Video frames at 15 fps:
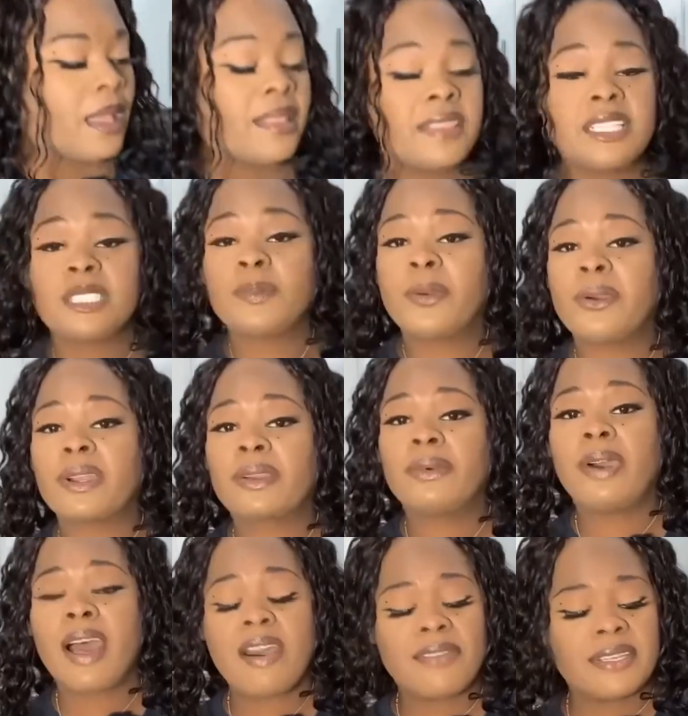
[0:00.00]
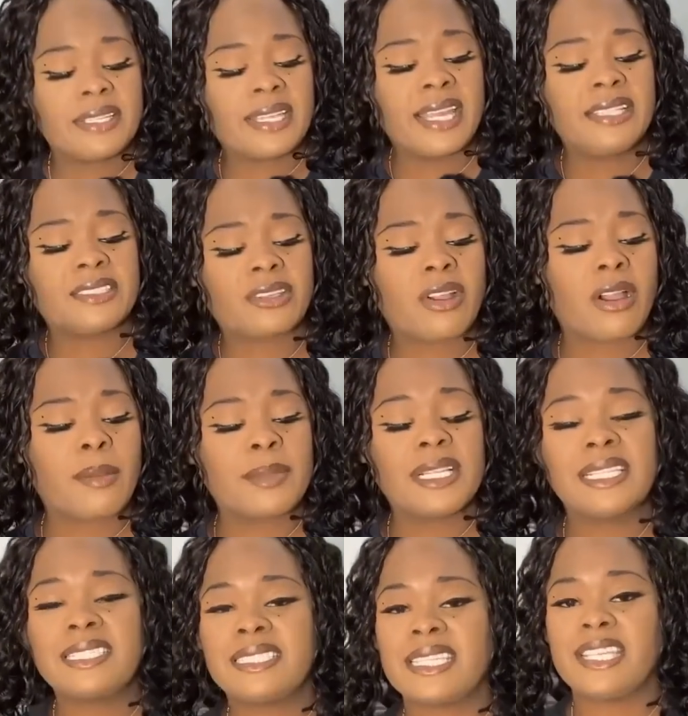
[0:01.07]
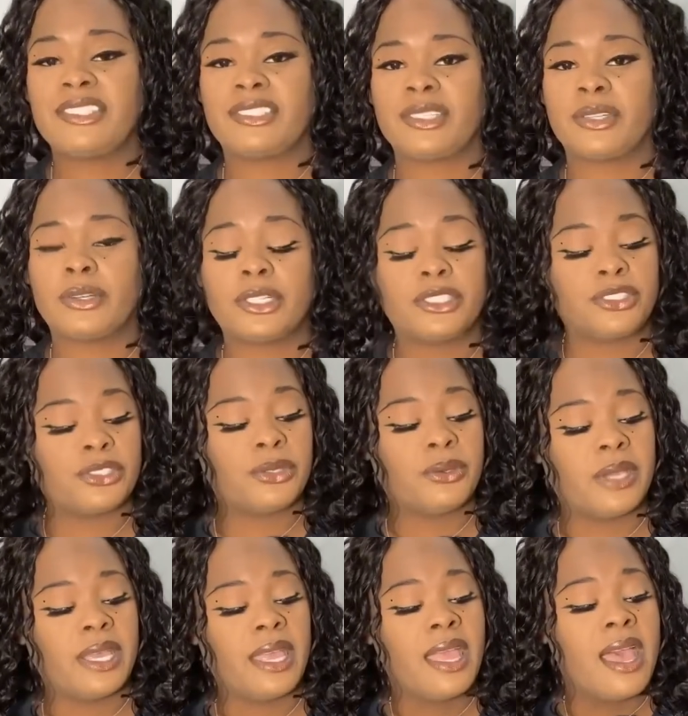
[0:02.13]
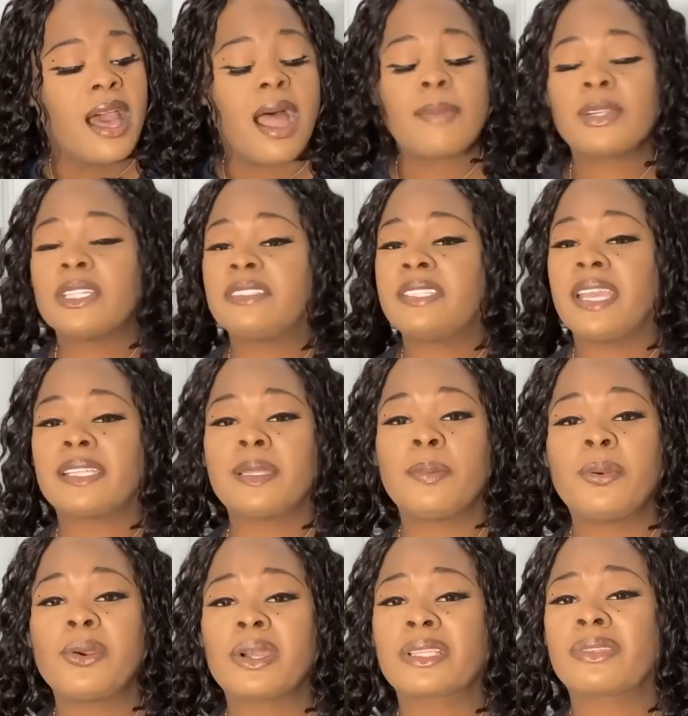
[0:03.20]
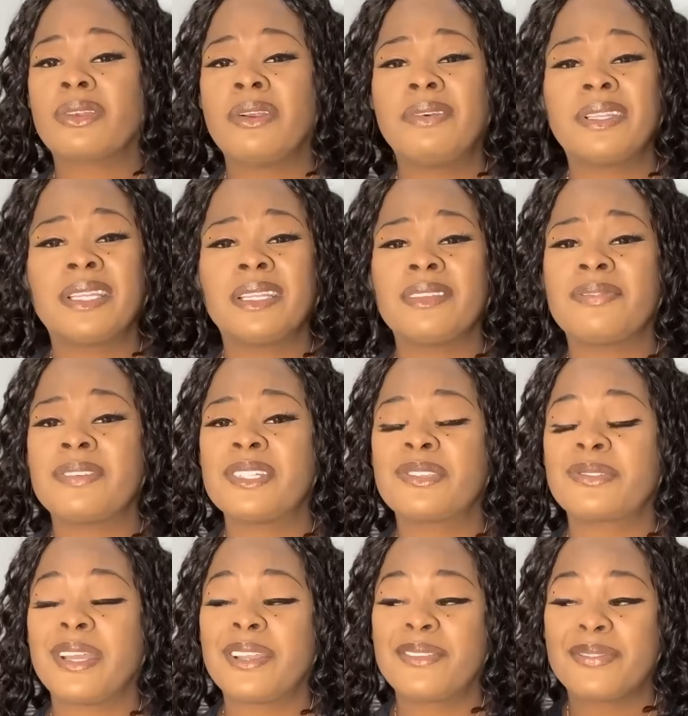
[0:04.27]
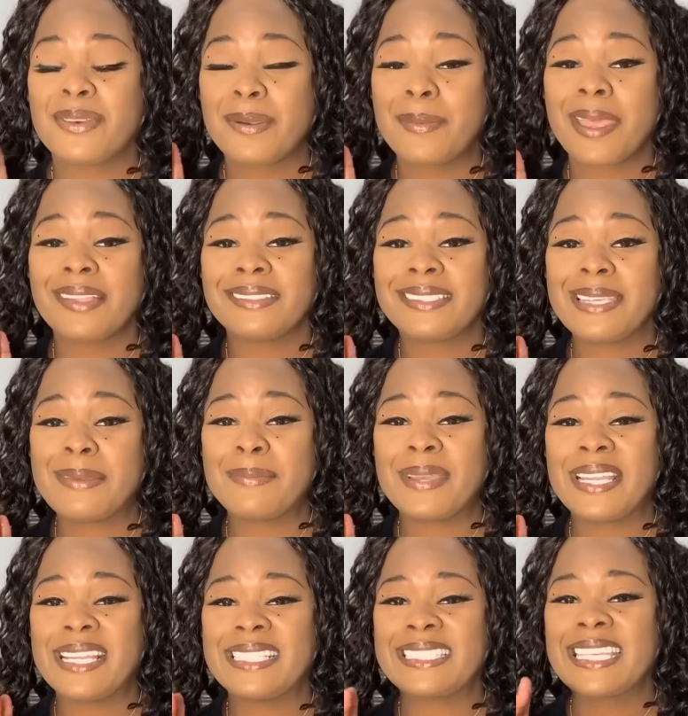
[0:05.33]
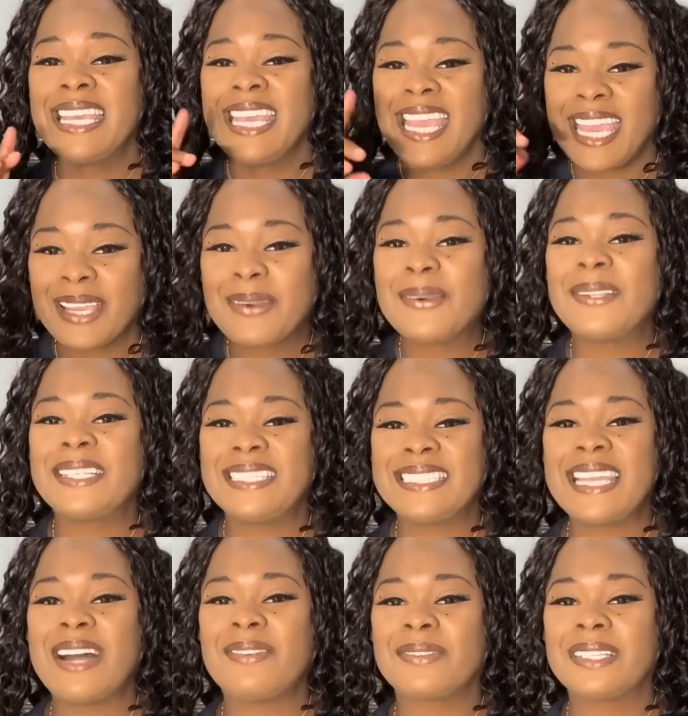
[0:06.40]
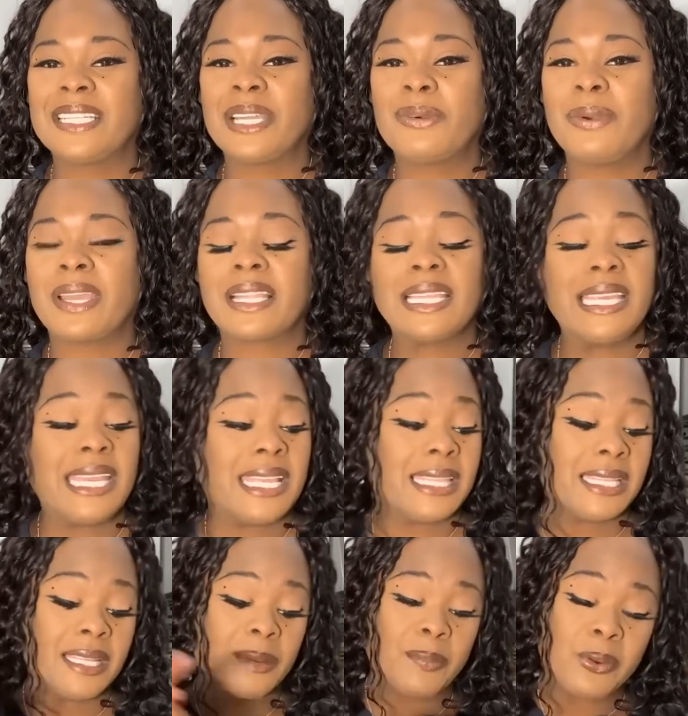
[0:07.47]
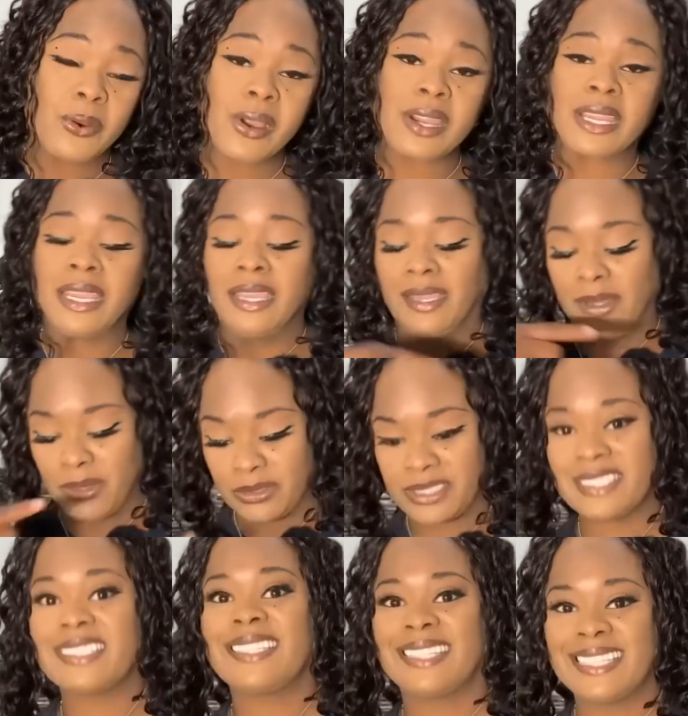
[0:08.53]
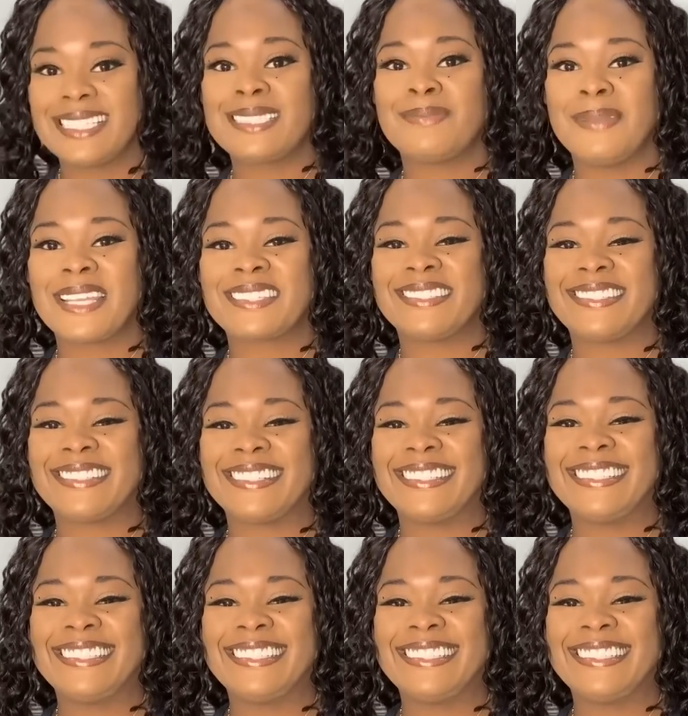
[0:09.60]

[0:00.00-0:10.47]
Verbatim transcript: this pork will have a nice caramelization onto it. I'm gonna take the pork, throw it in the refrigerator for about 10 minutes, and cool it down really quickly and then the pork goes into this mixture.